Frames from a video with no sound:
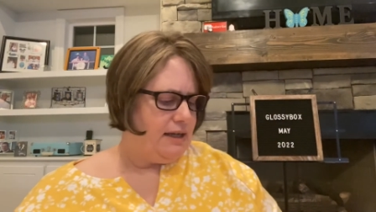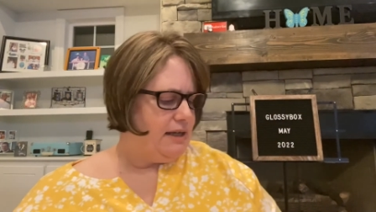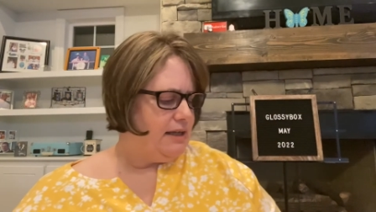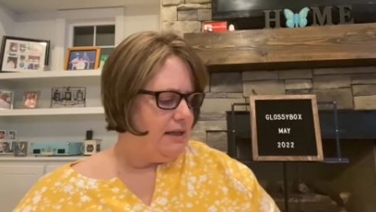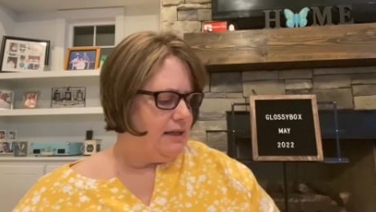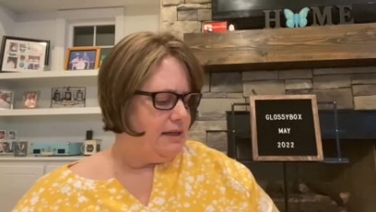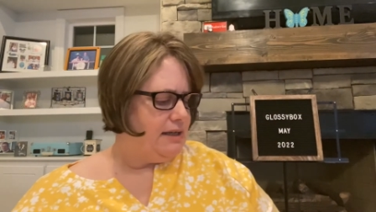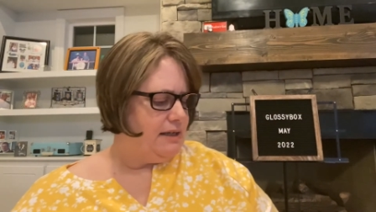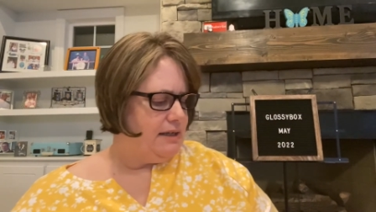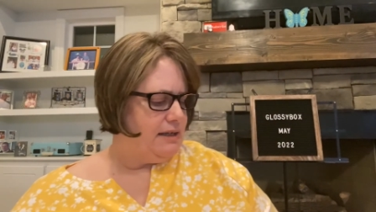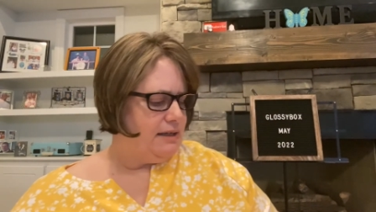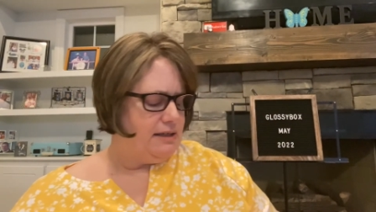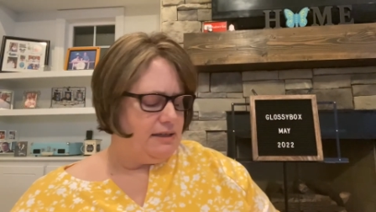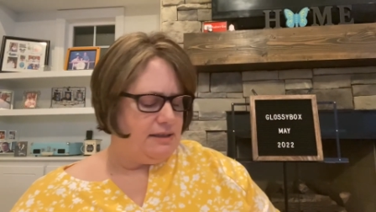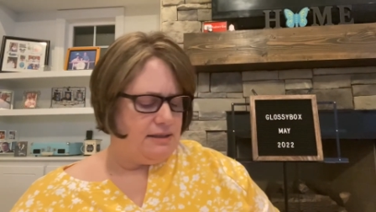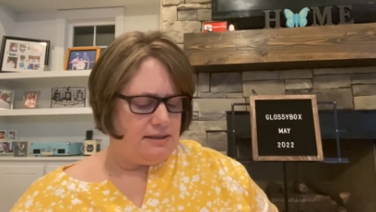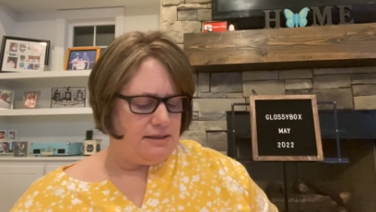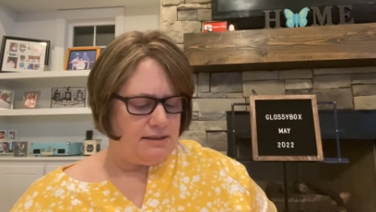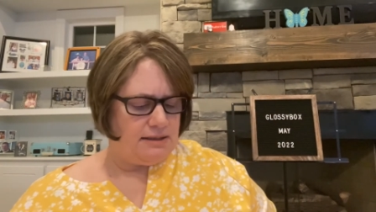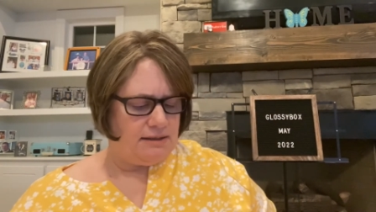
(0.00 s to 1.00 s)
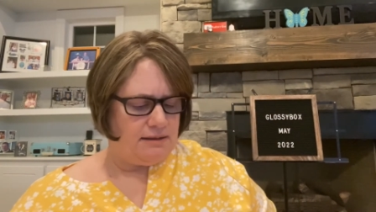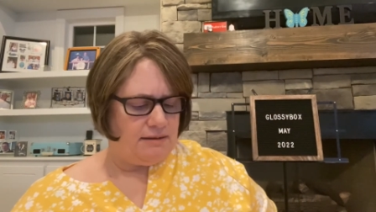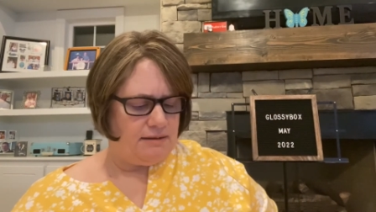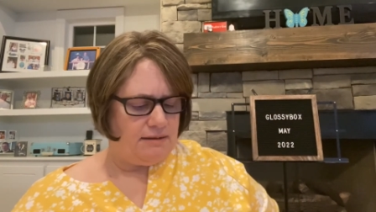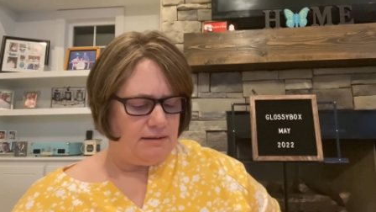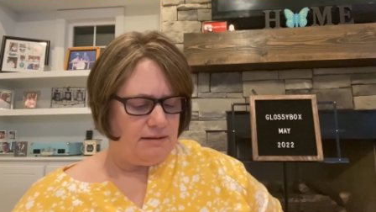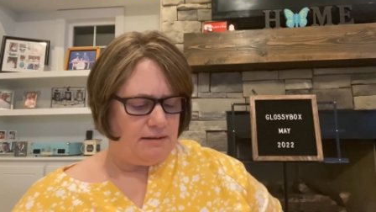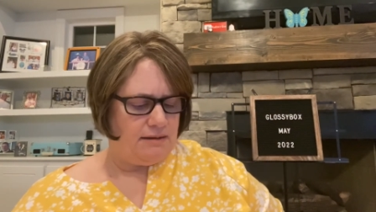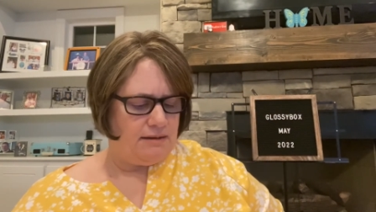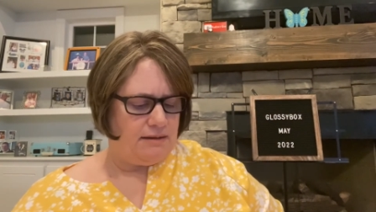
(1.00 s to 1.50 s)
is
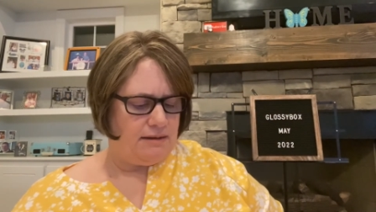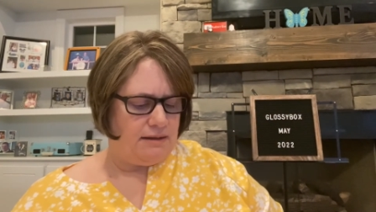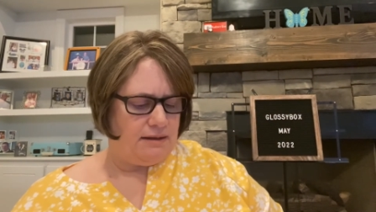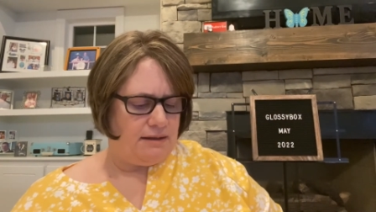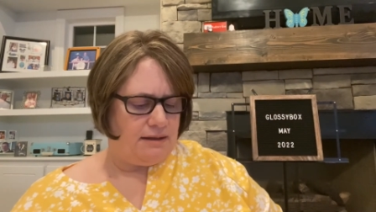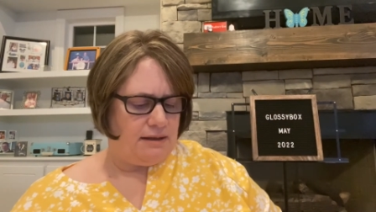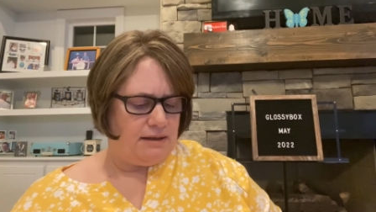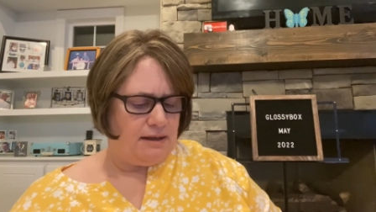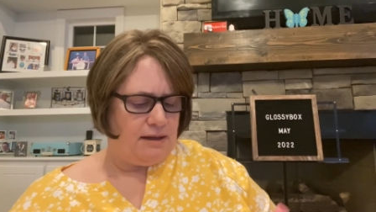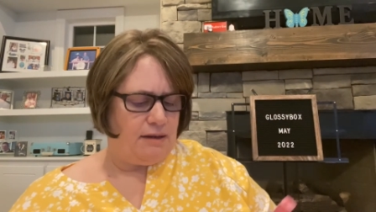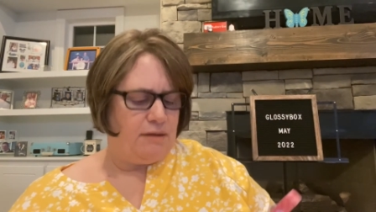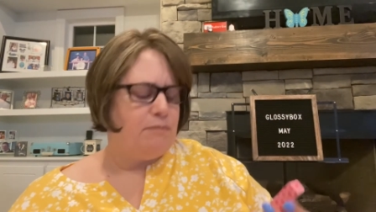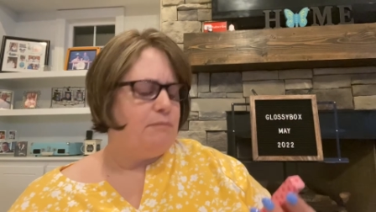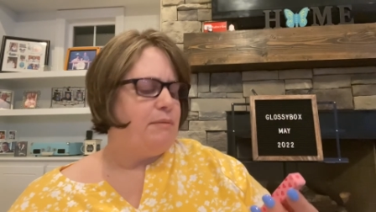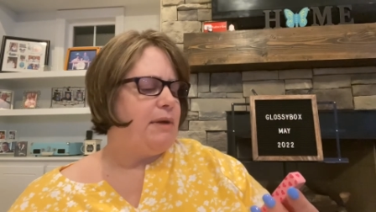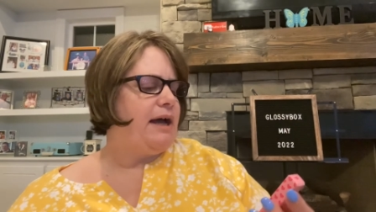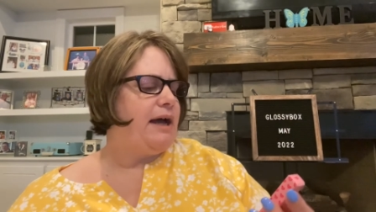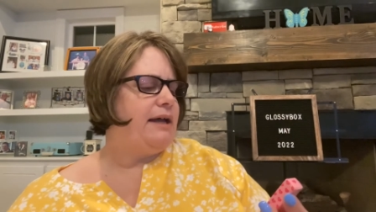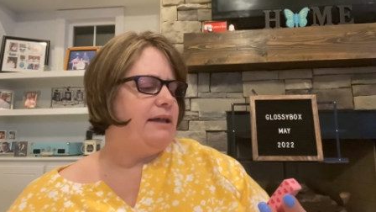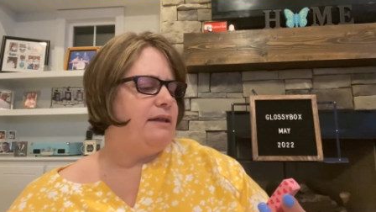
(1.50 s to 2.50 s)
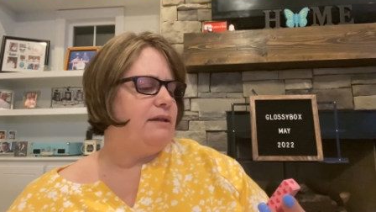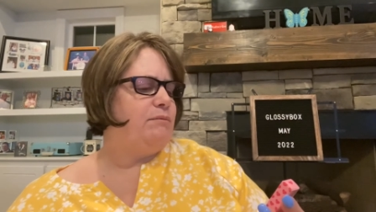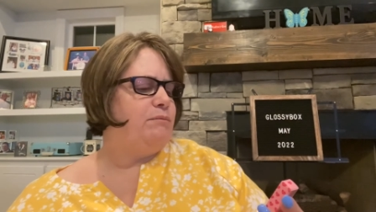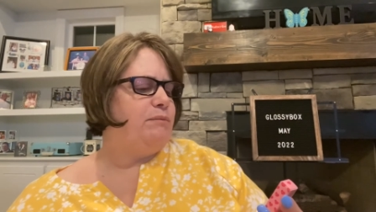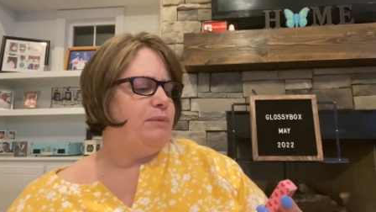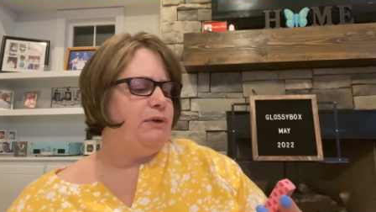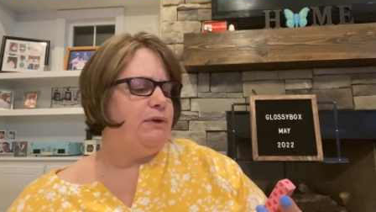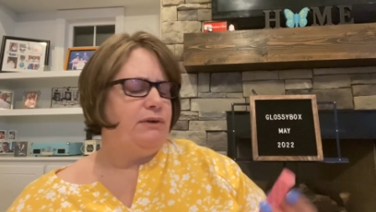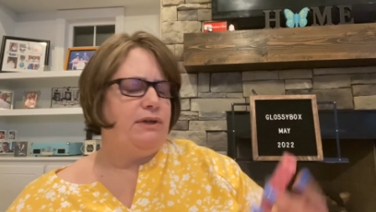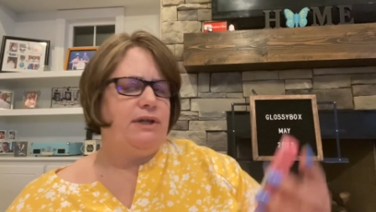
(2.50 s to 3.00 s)
by the
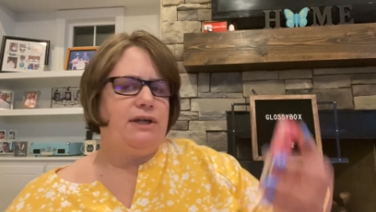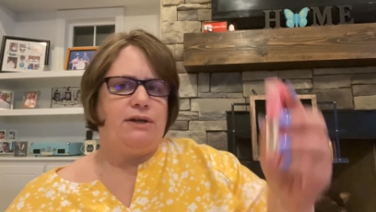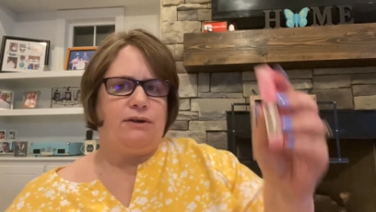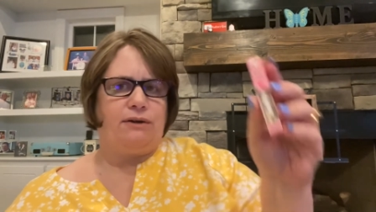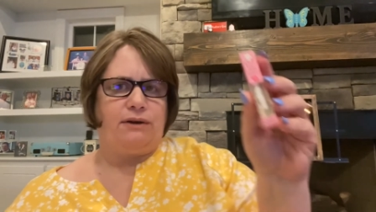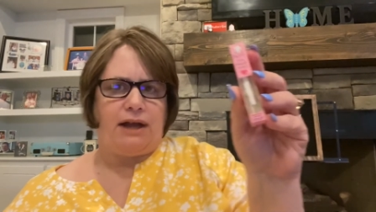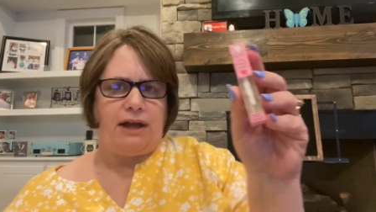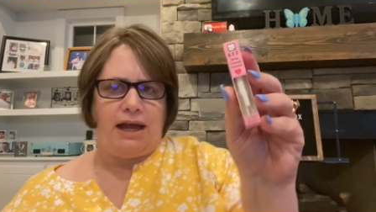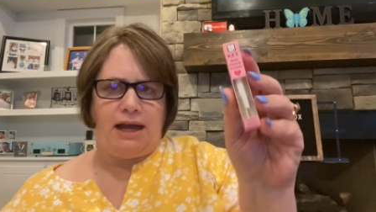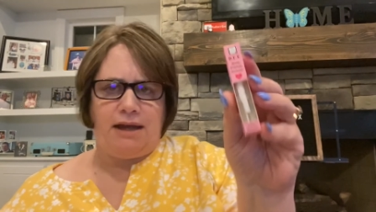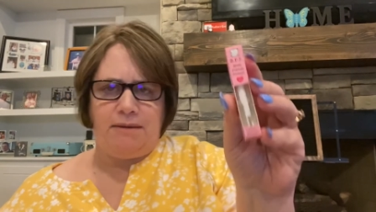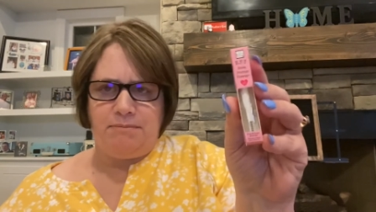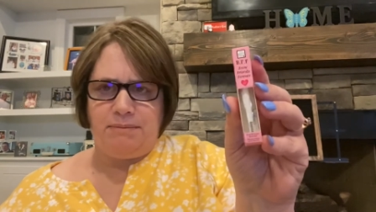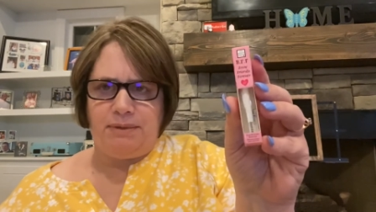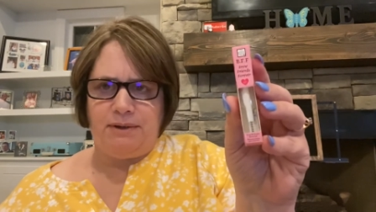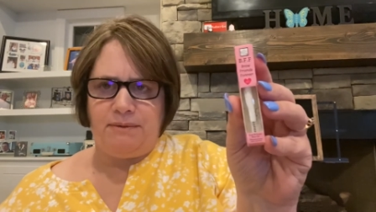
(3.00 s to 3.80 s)
Beauty Crop,